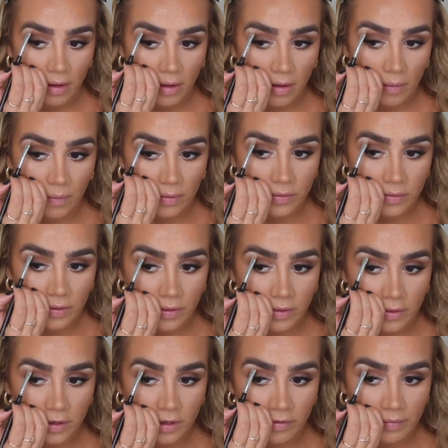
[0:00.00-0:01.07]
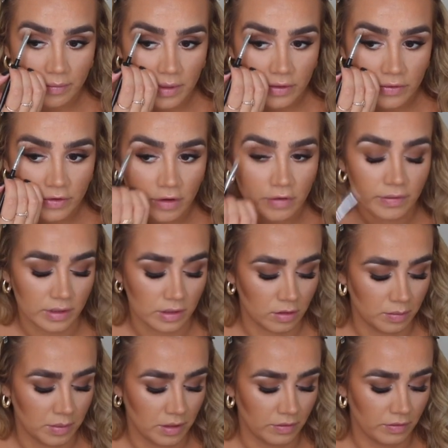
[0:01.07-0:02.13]
I wanted to give myself a little
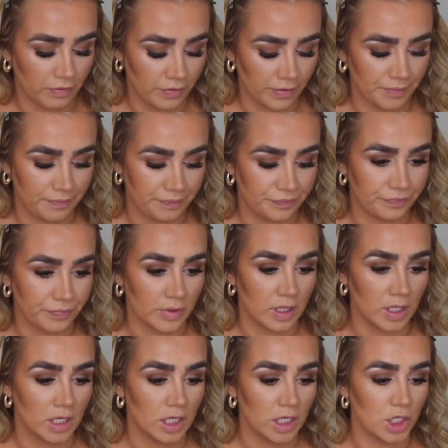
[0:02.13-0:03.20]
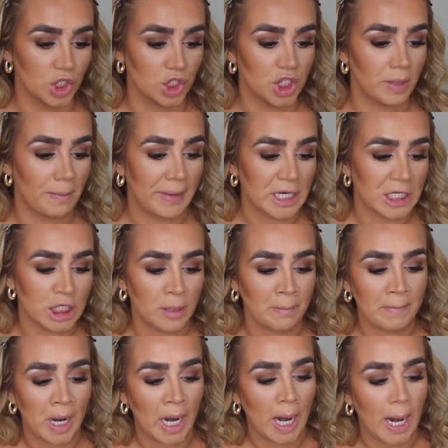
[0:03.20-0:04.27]
bit of shimmer
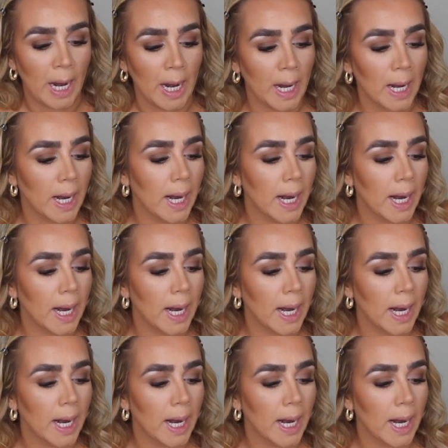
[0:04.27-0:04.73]
shimmer.